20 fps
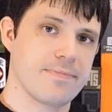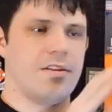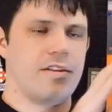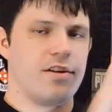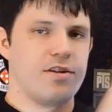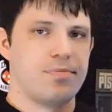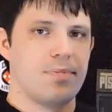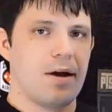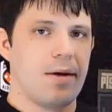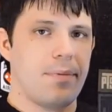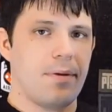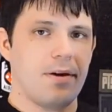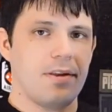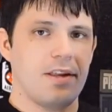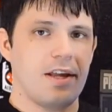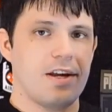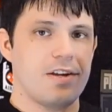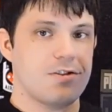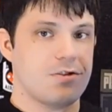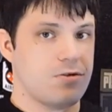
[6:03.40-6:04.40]
These bipod
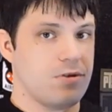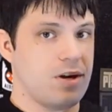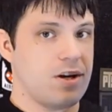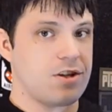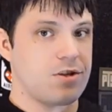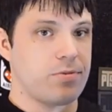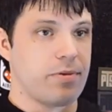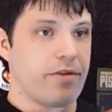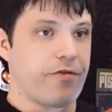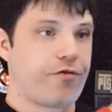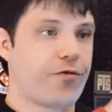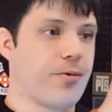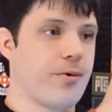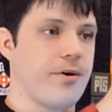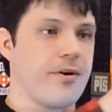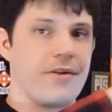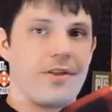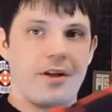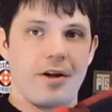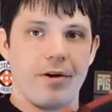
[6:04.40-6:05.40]
legs do not swing
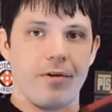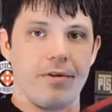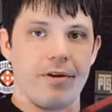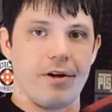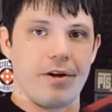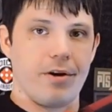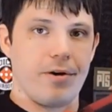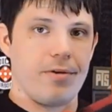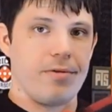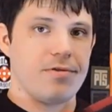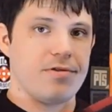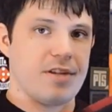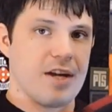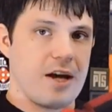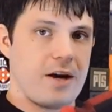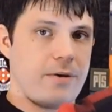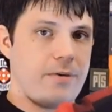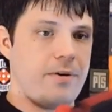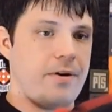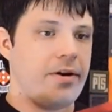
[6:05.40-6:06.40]
forward, they only go
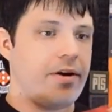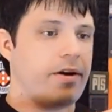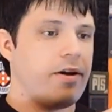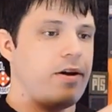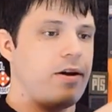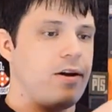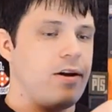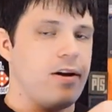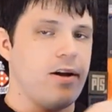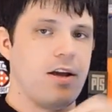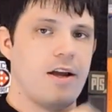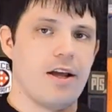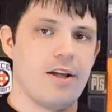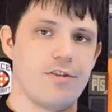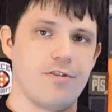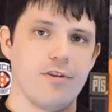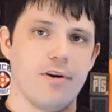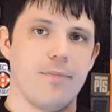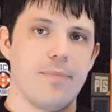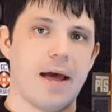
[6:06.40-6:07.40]
down and
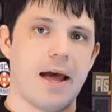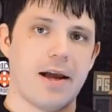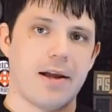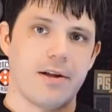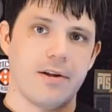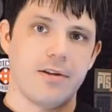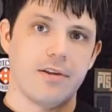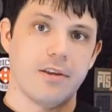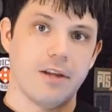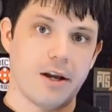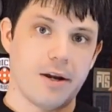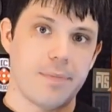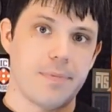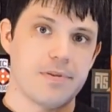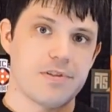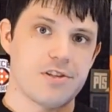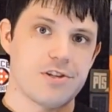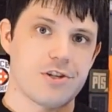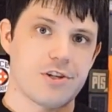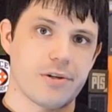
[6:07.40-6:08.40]
to a back lock
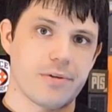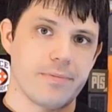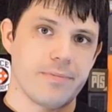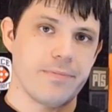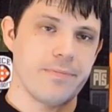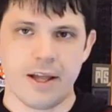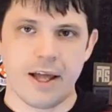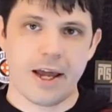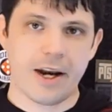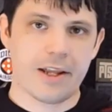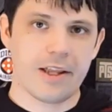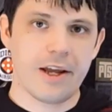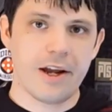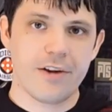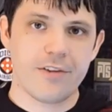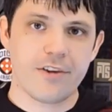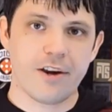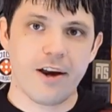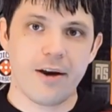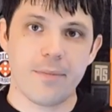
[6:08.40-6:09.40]
position. At a later
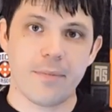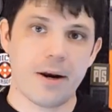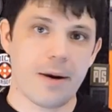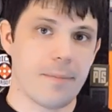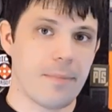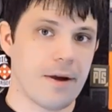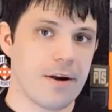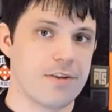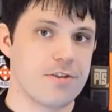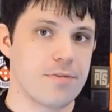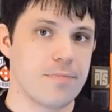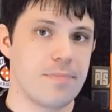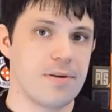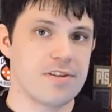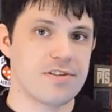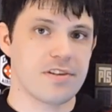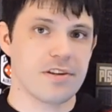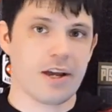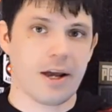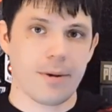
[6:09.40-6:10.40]
time when I'm not so
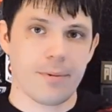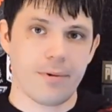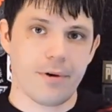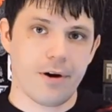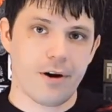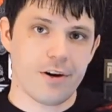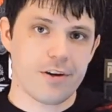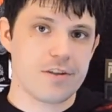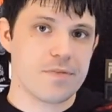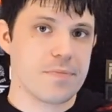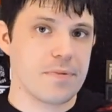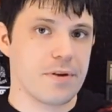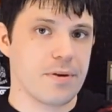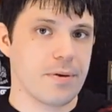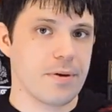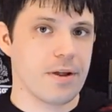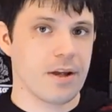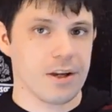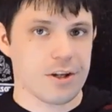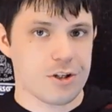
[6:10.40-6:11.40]
busy, I will also be
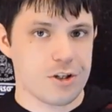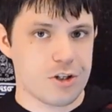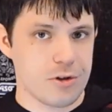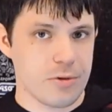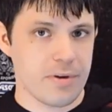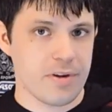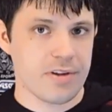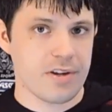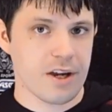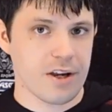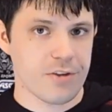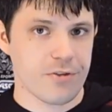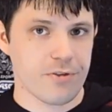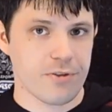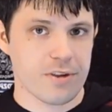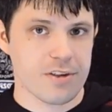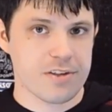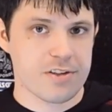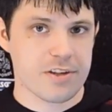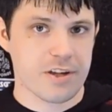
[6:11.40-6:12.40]
doing a shooting test for
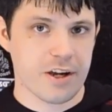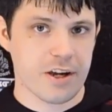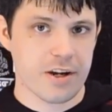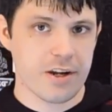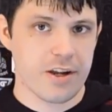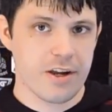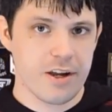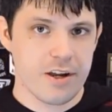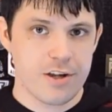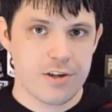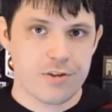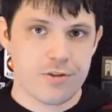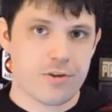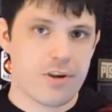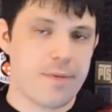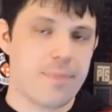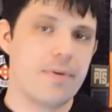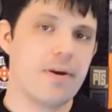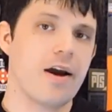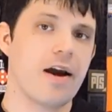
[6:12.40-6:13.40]
this gun, so
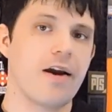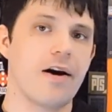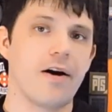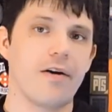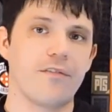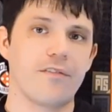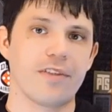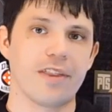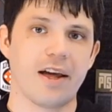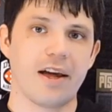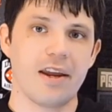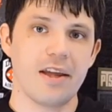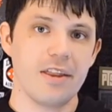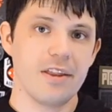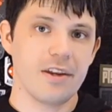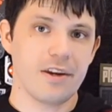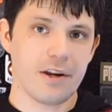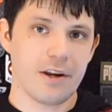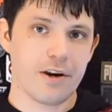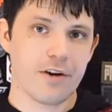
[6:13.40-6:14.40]
keep an eye out for that in the
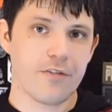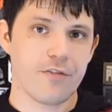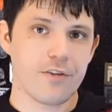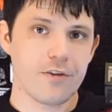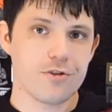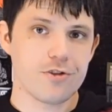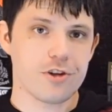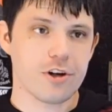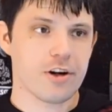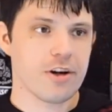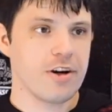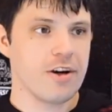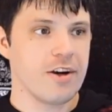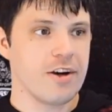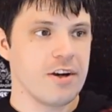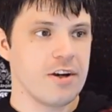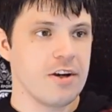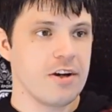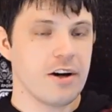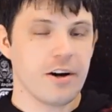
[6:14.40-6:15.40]
near future.
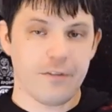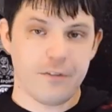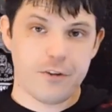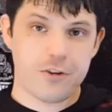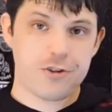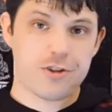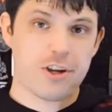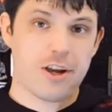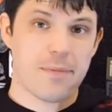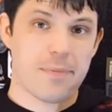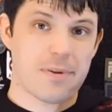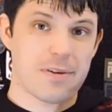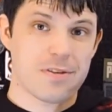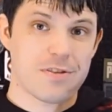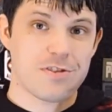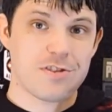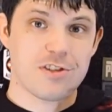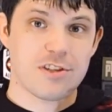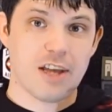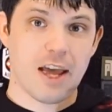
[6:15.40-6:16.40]
Unfortunately, I've been
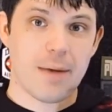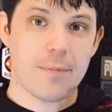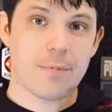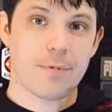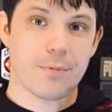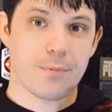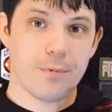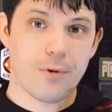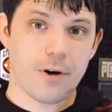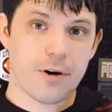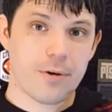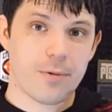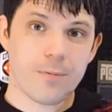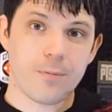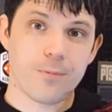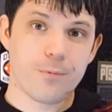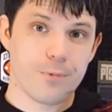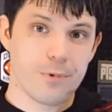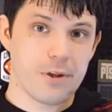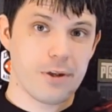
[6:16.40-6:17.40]
slammed with work
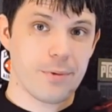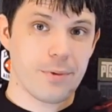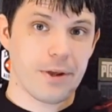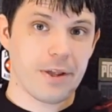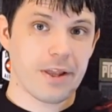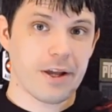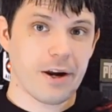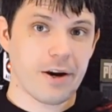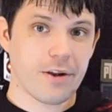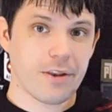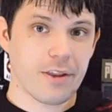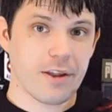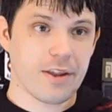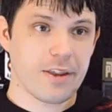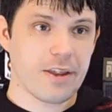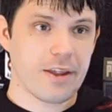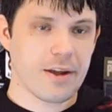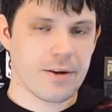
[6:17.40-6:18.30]
really hard lately.